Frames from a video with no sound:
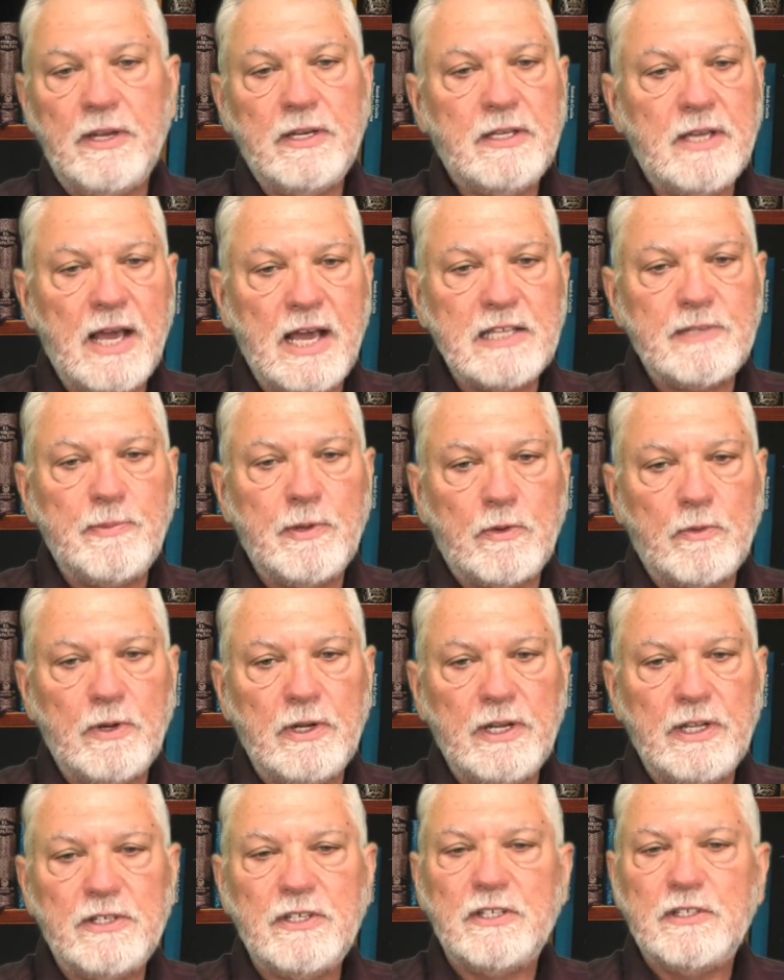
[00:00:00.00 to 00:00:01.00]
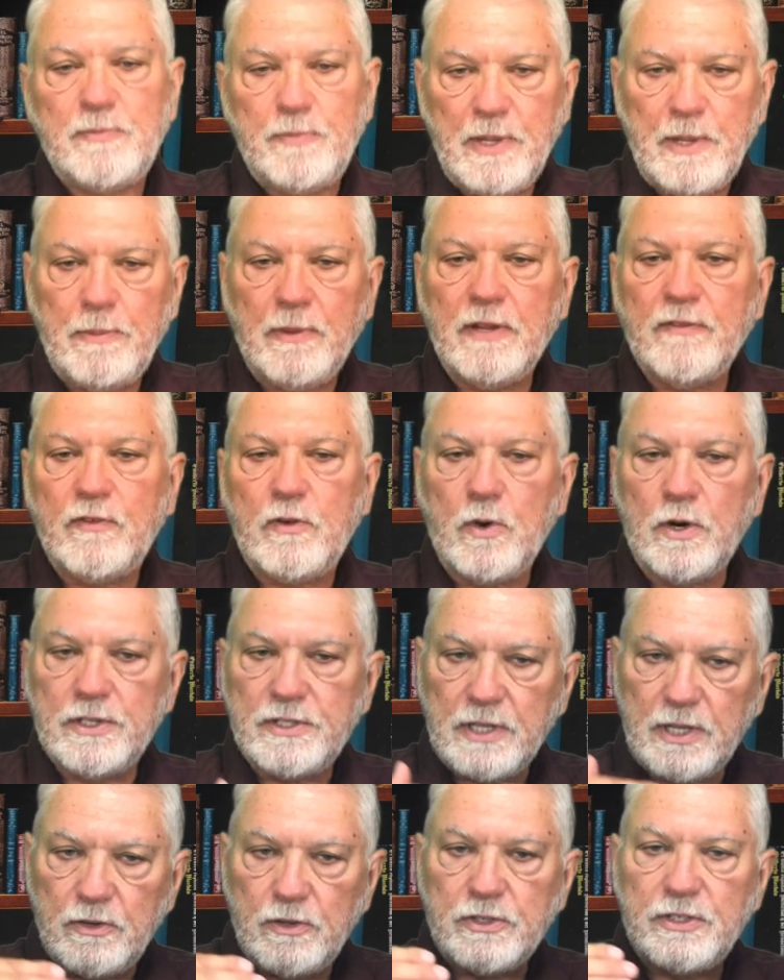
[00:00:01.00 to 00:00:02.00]
In cosmic religions, people of
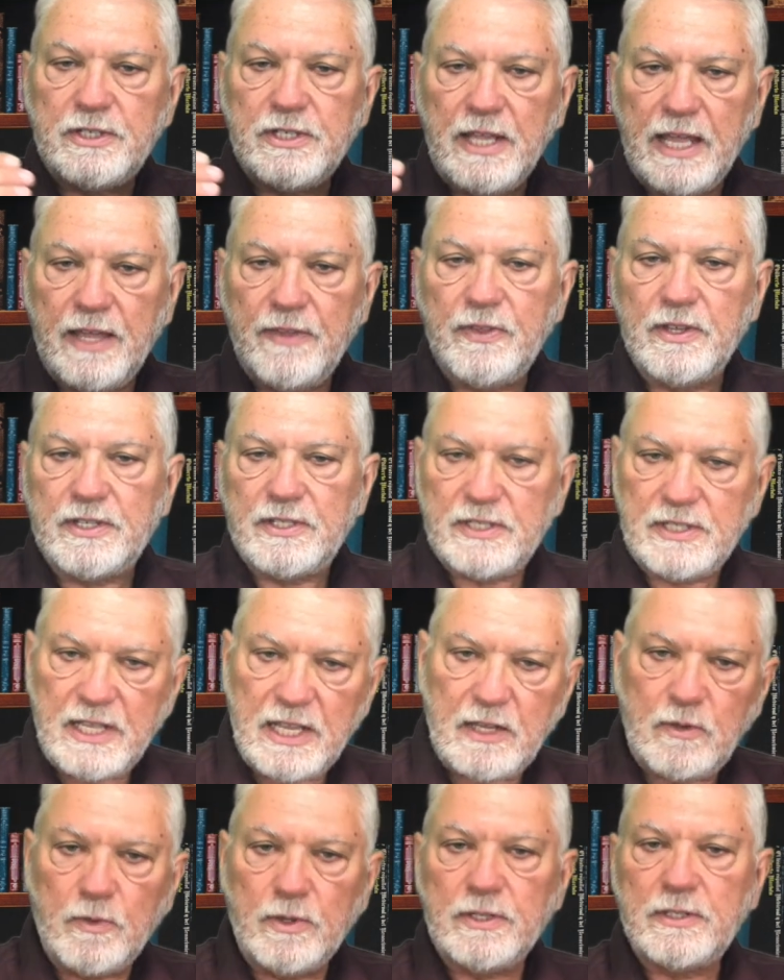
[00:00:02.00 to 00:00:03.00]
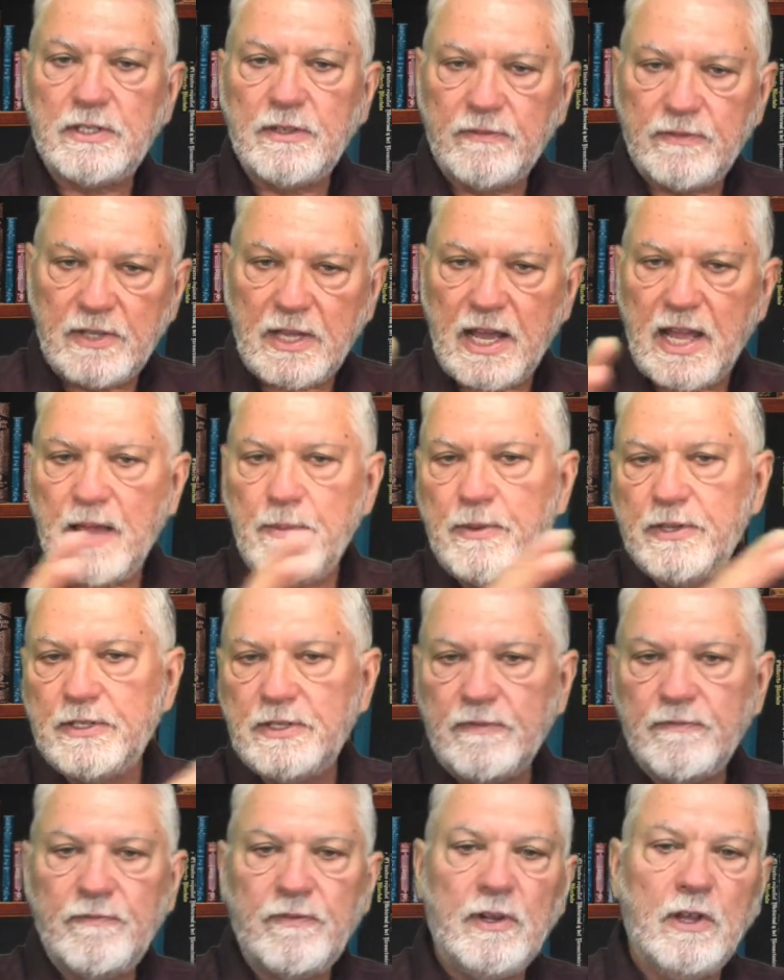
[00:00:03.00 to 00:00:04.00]
course understand the sequence of time as
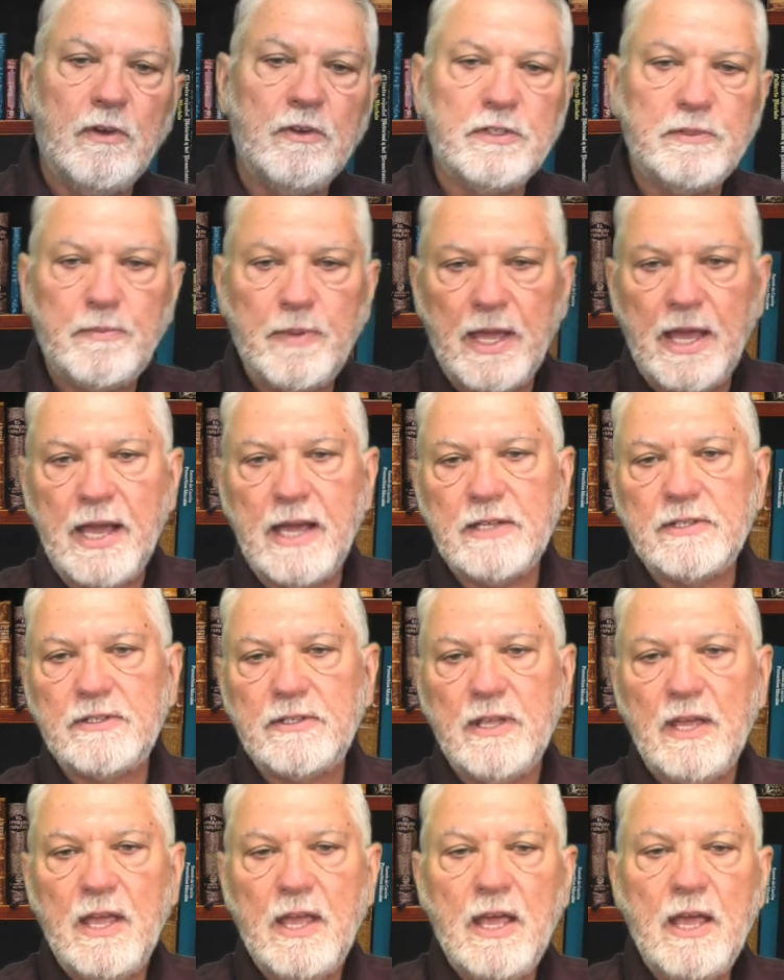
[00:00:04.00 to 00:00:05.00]
it flows past,